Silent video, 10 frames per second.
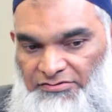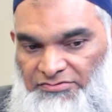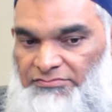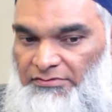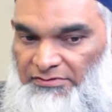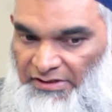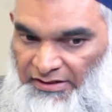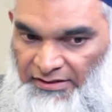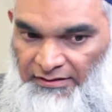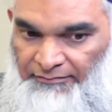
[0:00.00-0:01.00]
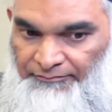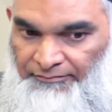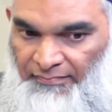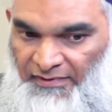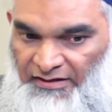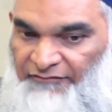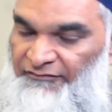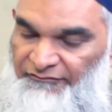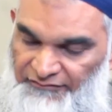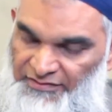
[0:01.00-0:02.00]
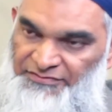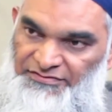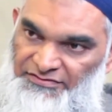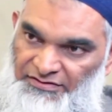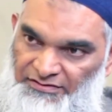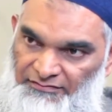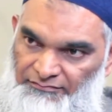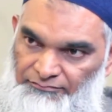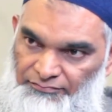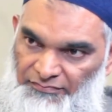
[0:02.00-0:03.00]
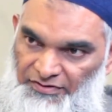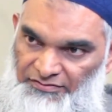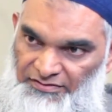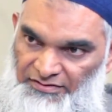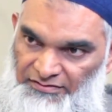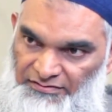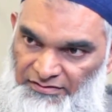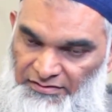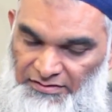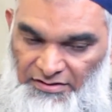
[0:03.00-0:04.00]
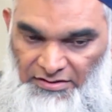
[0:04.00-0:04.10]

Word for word: do um, even fund uh, the, the